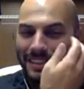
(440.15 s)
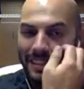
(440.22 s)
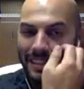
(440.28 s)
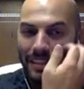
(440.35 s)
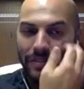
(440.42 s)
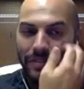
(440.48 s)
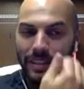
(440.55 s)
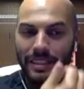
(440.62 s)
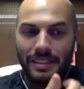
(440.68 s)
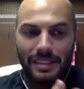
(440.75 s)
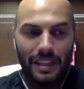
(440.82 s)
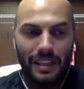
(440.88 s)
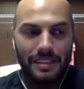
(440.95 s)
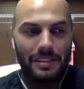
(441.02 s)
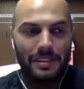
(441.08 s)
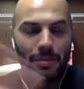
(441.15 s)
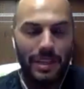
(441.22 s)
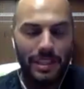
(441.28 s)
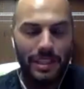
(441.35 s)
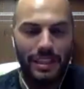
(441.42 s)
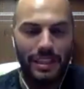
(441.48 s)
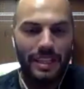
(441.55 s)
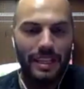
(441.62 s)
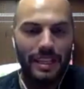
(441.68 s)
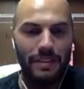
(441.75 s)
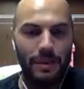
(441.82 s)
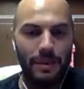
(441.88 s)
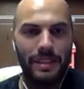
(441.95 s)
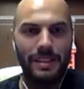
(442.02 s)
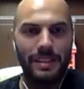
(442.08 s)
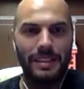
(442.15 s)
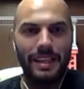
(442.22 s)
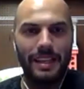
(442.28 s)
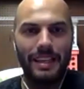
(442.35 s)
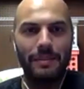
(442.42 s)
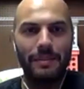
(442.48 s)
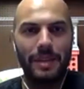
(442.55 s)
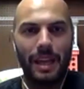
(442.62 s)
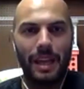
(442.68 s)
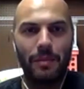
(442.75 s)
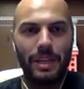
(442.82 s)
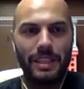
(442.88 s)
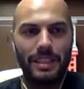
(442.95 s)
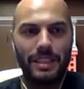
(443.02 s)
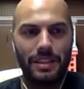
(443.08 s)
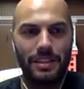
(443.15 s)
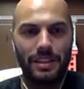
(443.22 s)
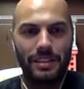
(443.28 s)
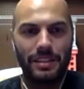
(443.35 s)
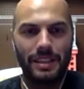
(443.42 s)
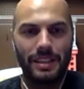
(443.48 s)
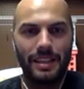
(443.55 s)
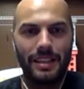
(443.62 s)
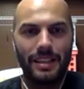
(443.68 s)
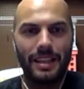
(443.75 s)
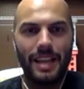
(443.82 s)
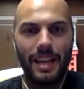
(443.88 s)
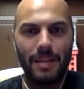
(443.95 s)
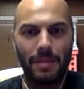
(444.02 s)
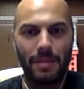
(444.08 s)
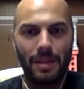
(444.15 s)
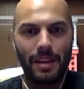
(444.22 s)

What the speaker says: defense sucks so much they give up game-winning touchdowns at the end of the game.